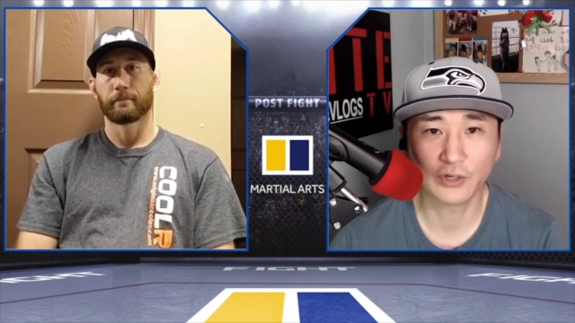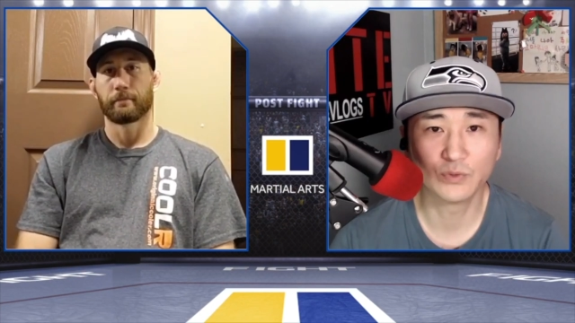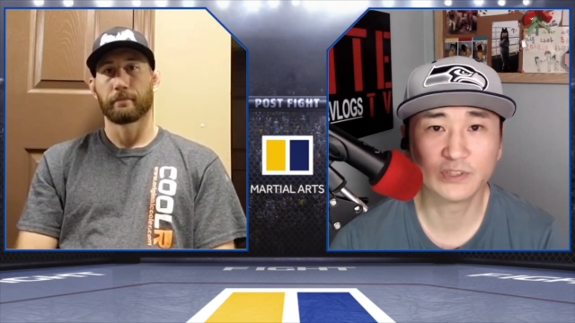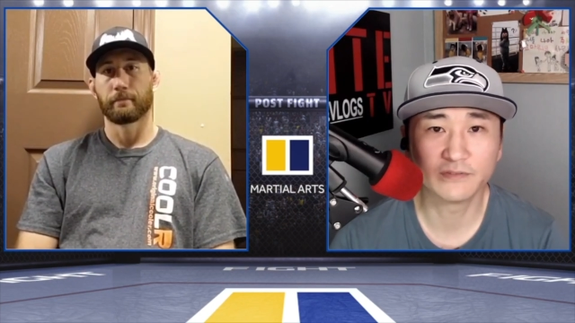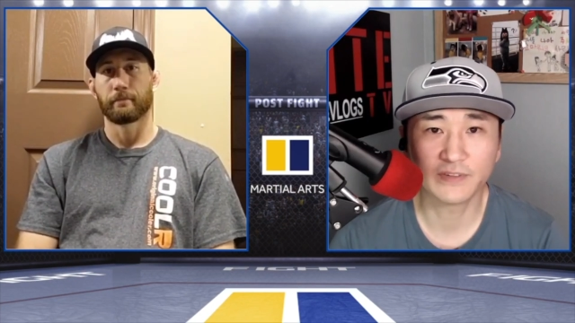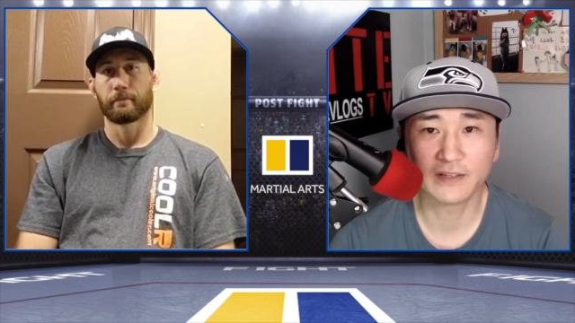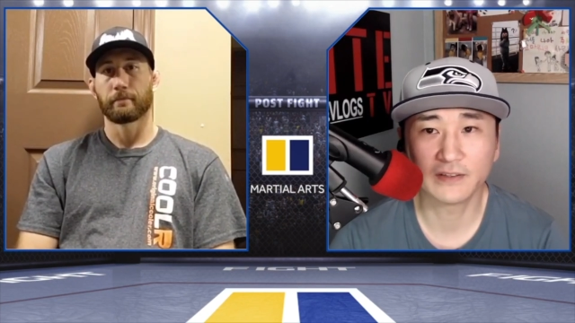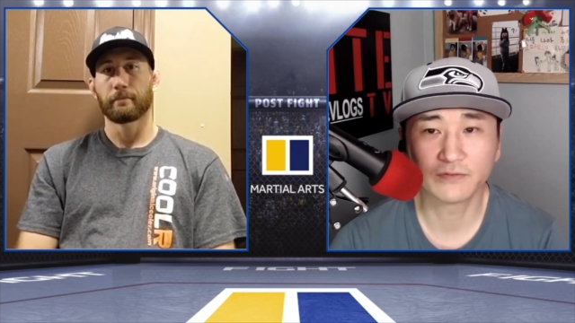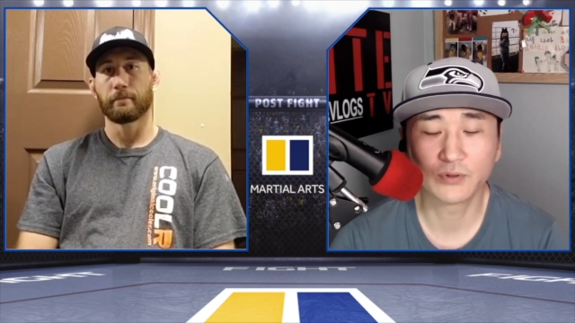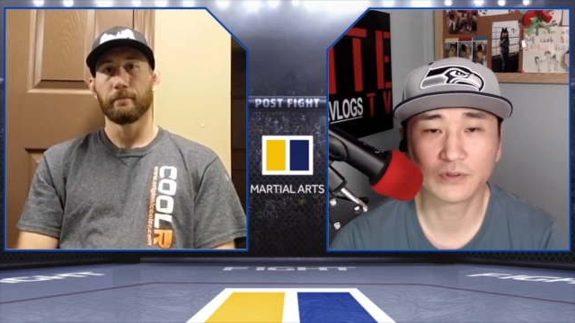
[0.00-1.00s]
Speaker 1: Woodson fight,
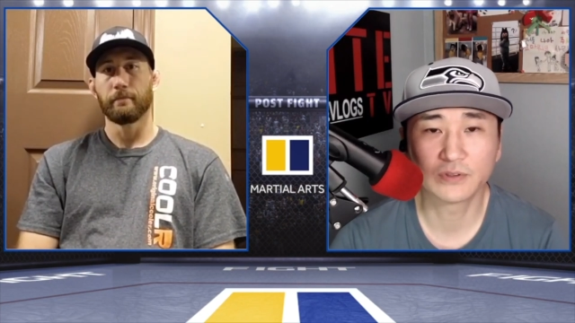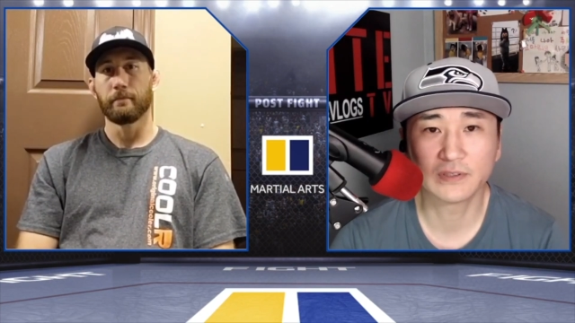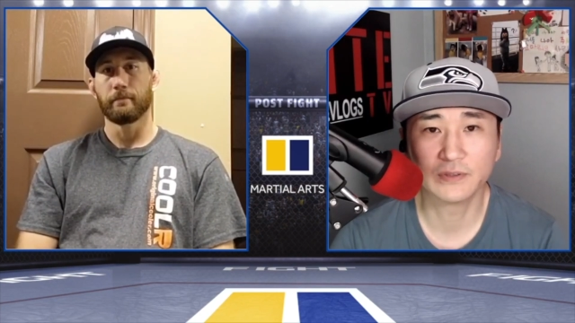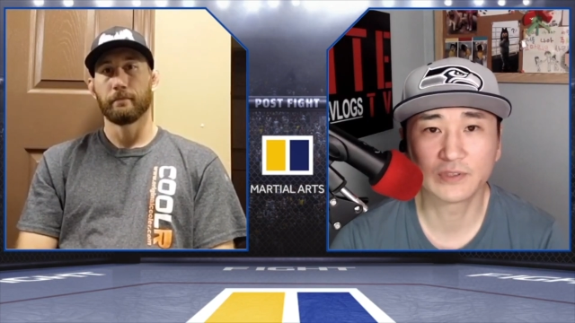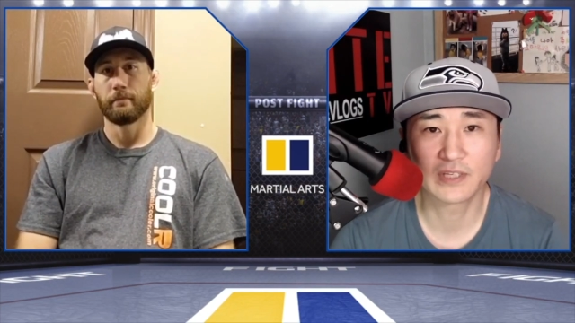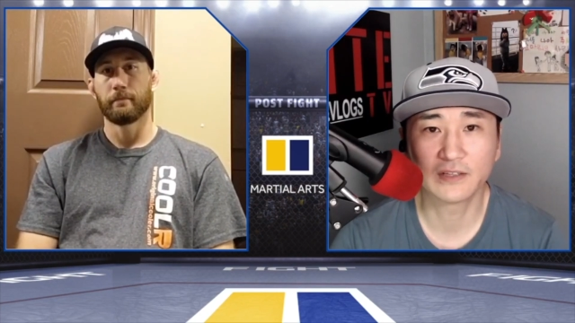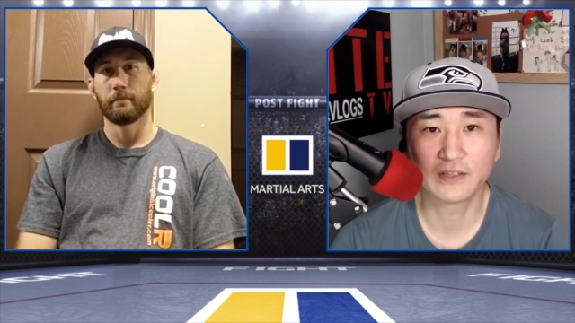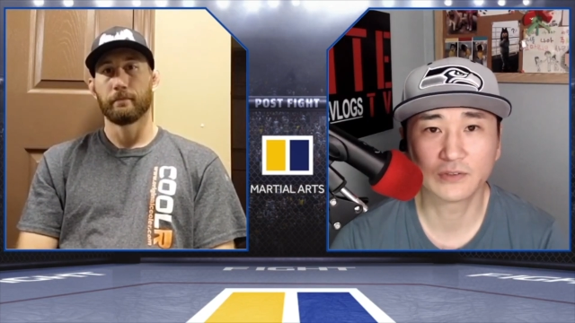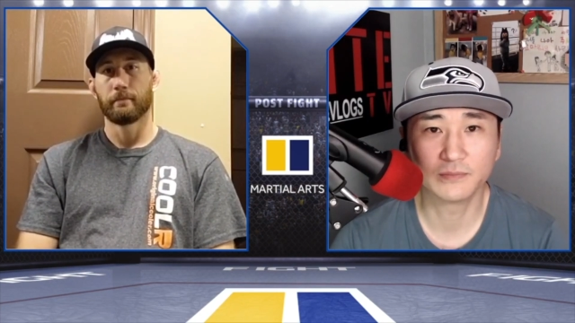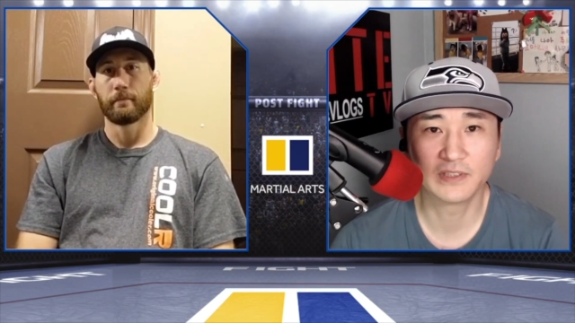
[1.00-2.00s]
of course, it was
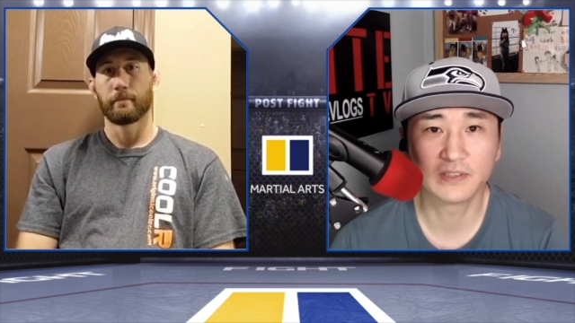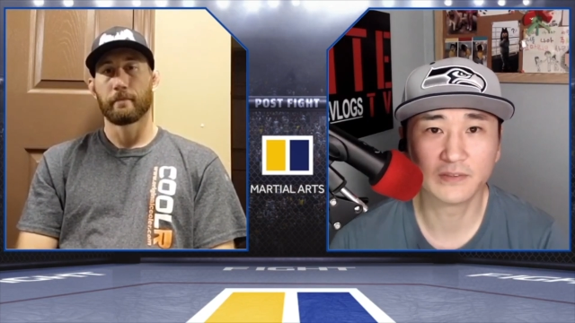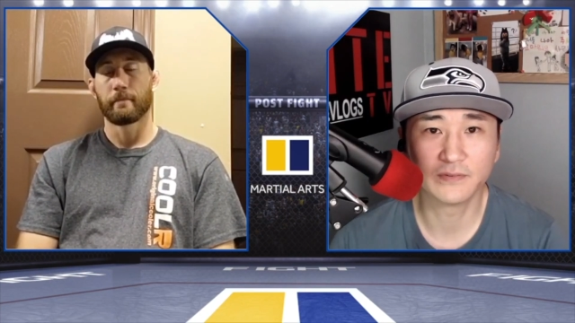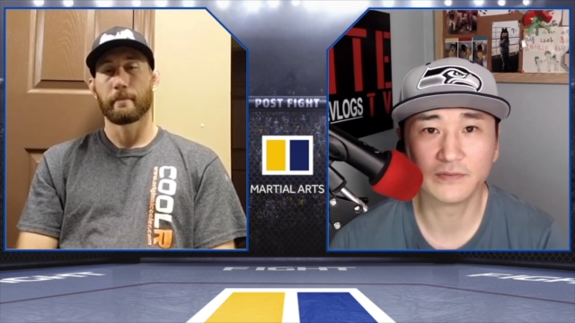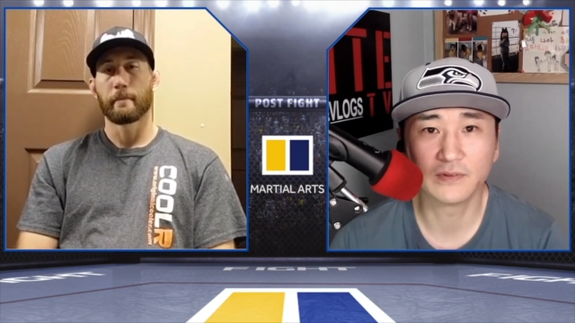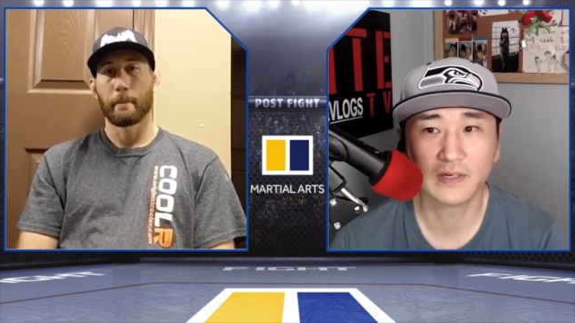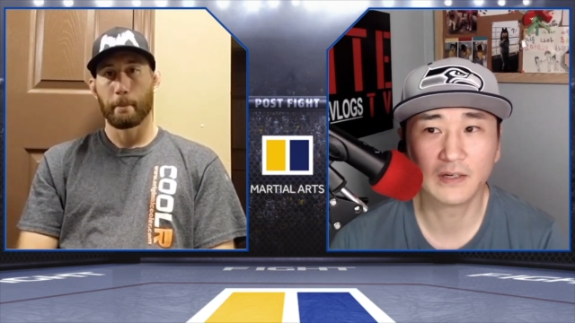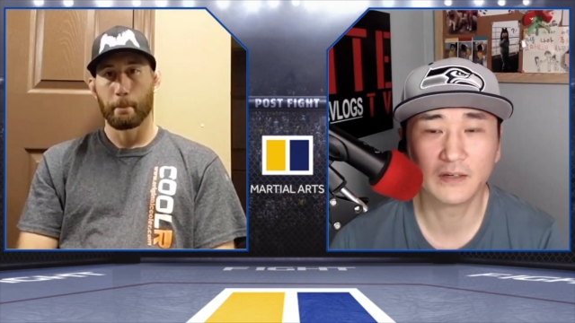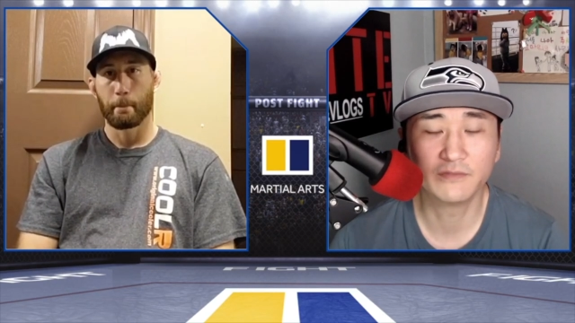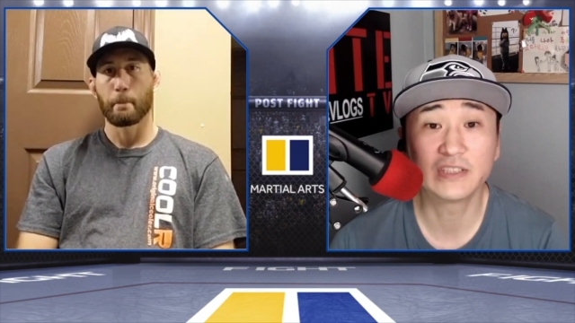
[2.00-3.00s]
canceled because of
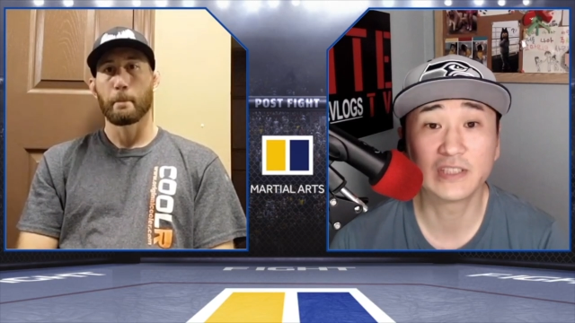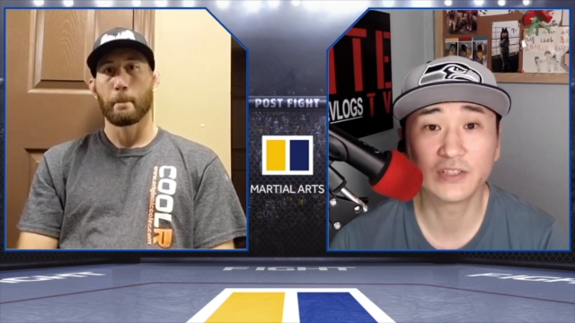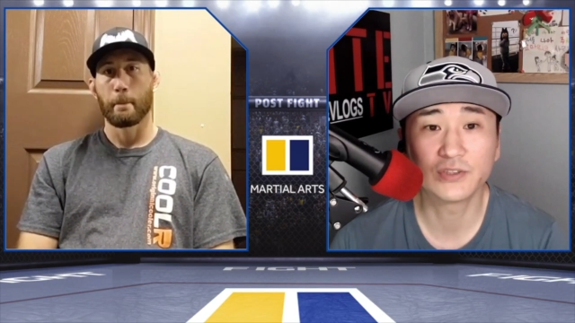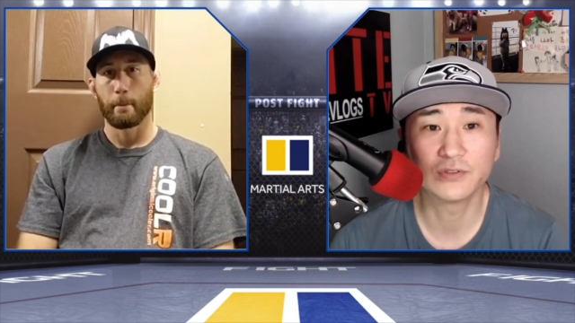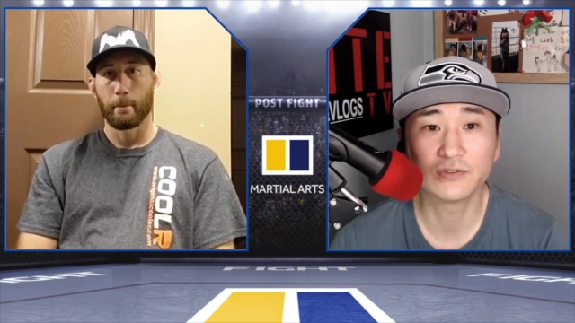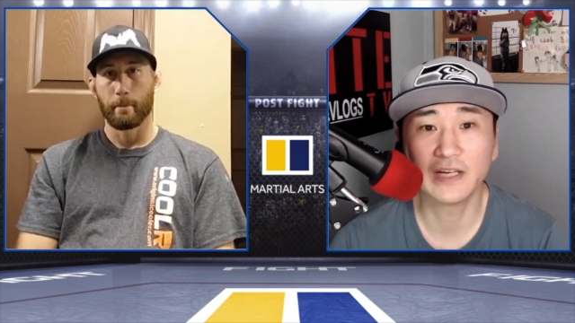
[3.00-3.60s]
uh, visa issues.